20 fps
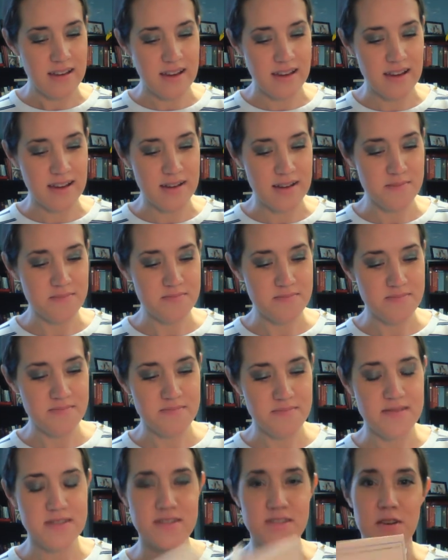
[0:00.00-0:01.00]
Um,
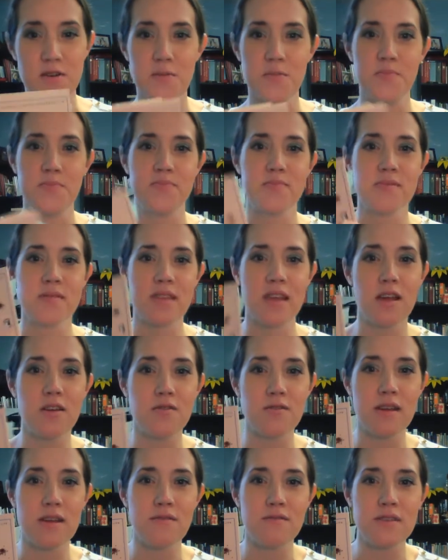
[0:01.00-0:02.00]
so, a
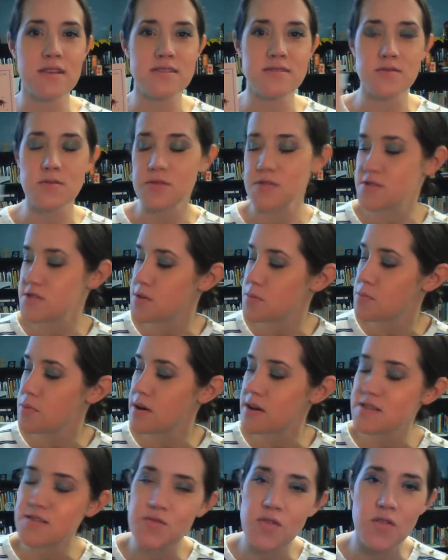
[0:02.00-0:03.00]
great resource,
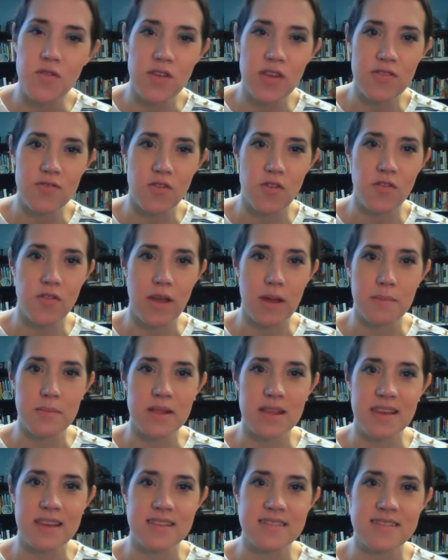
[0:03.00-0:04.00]
Prayers for Faithful
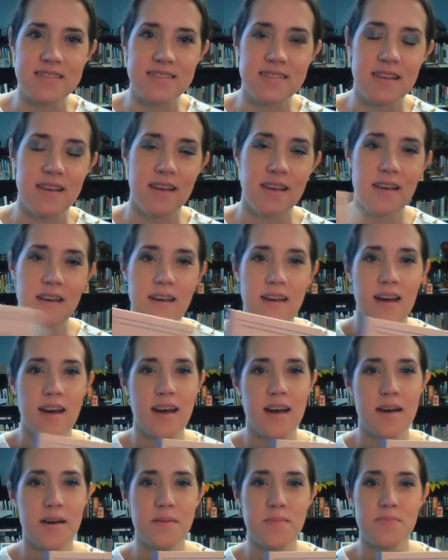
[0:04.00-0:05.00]
Families.
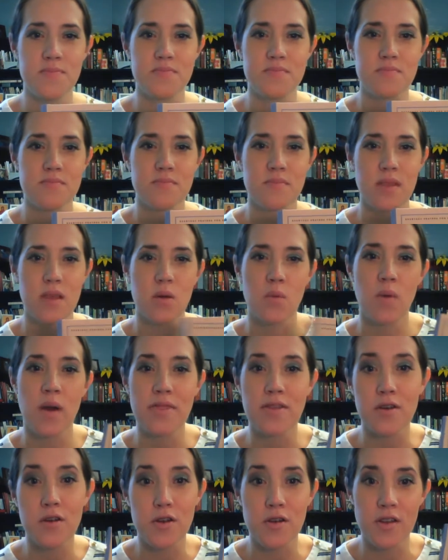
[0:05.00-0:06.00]
Um,
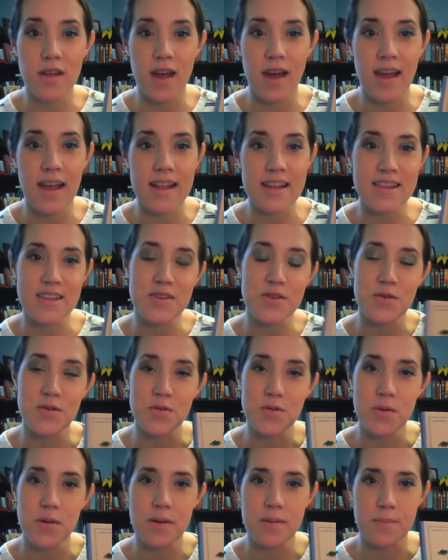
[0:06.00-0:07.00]
whether or not
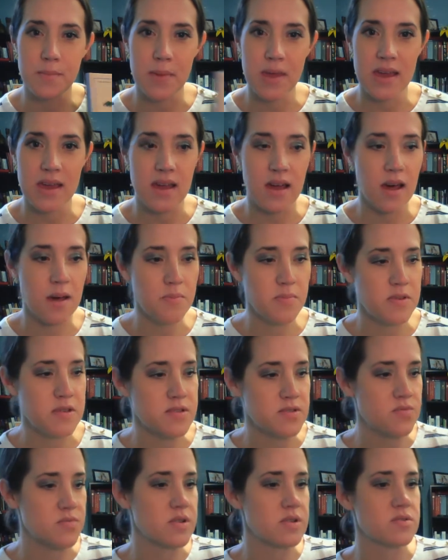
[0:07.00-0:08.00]
you pick up
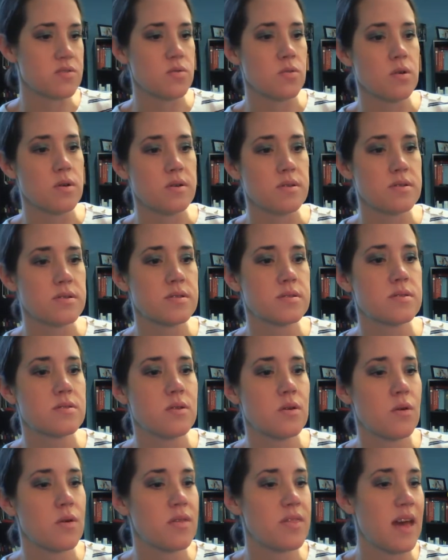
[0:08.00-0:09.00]
this resource
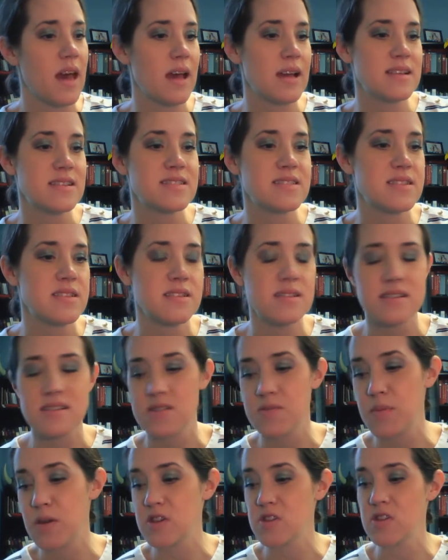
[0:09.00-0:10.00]
or that is
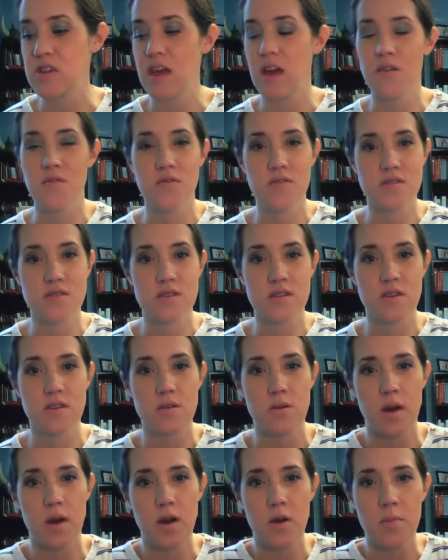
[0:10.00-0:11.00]
especially helpful to
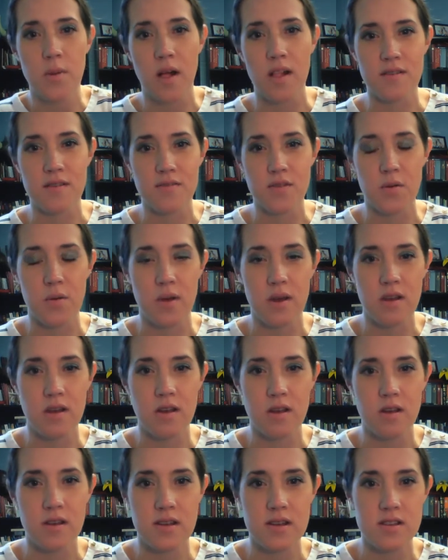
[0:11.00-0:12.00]
you, I hope all of you are
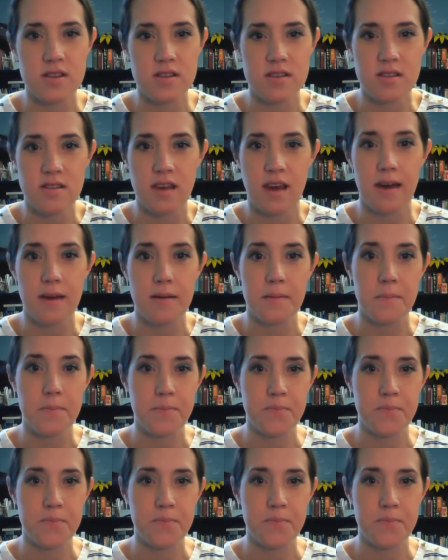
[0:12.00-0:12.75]
encouraged that